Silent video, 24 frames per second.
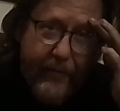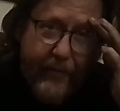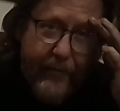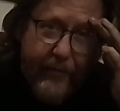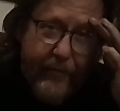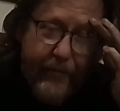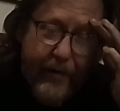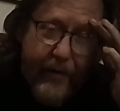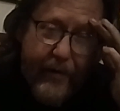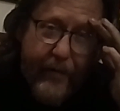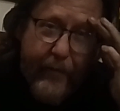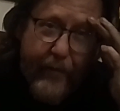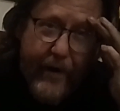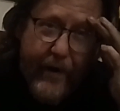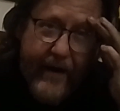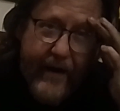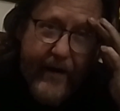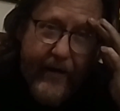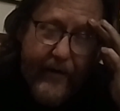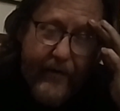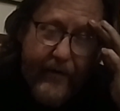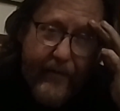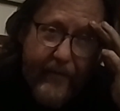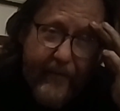time you
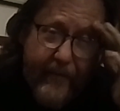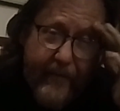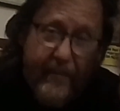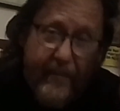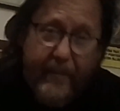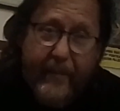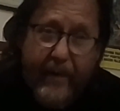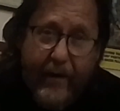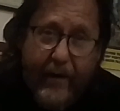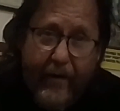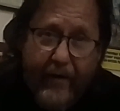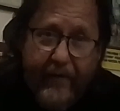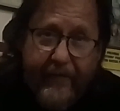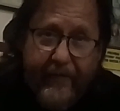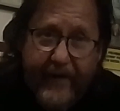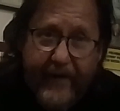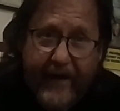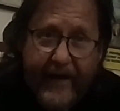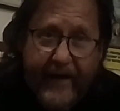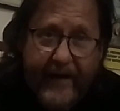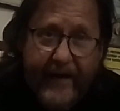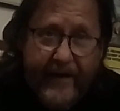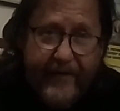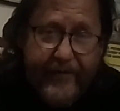reread
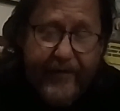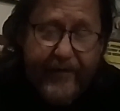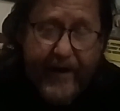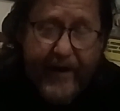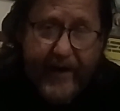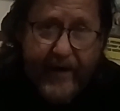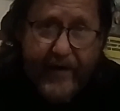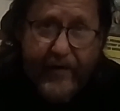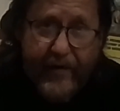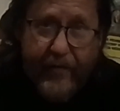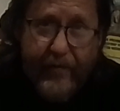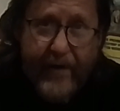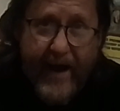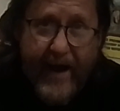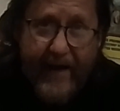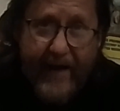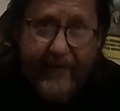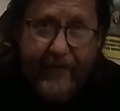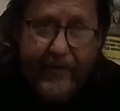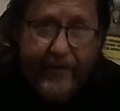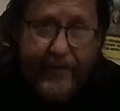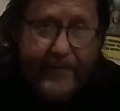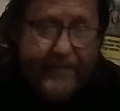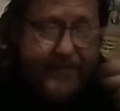Huckleberry Finn, it's like
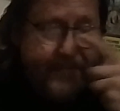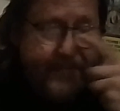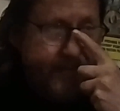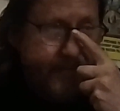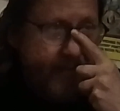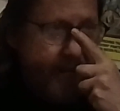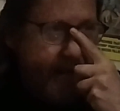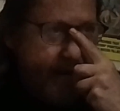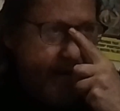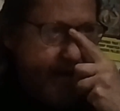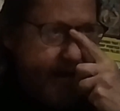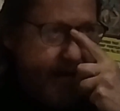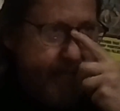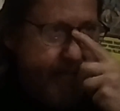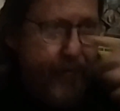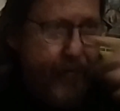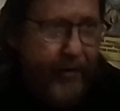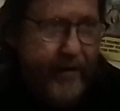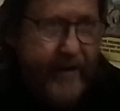a new novel.